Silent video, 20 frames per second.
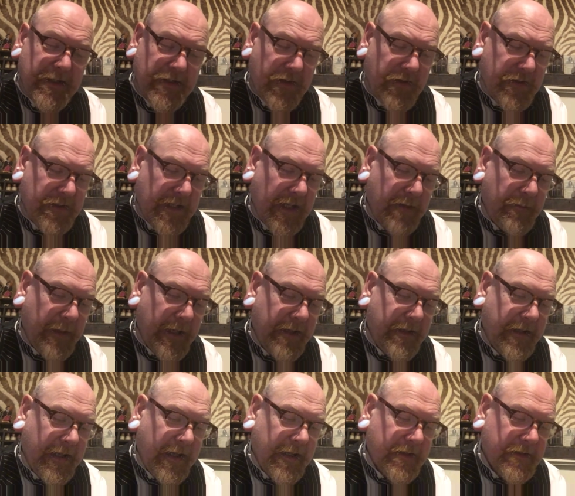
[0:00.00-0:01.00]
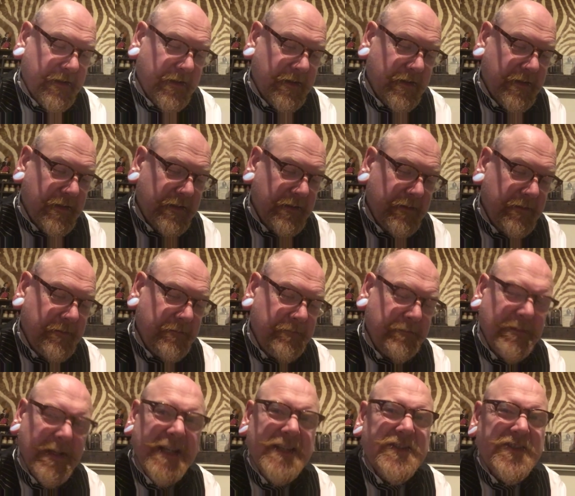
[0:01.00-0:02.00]
you could tell by the accent.
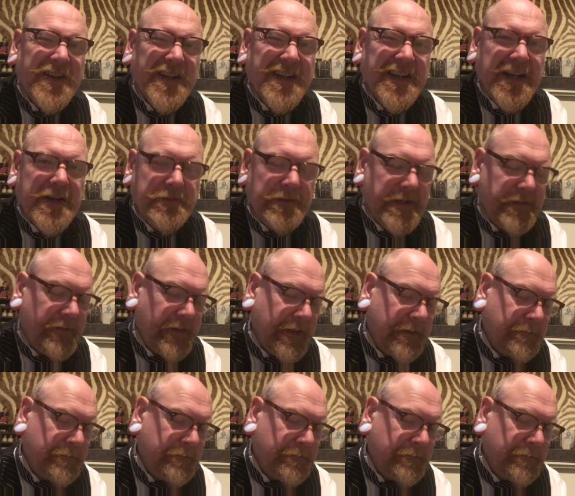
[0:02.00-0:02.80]
He's trying to get rid of it.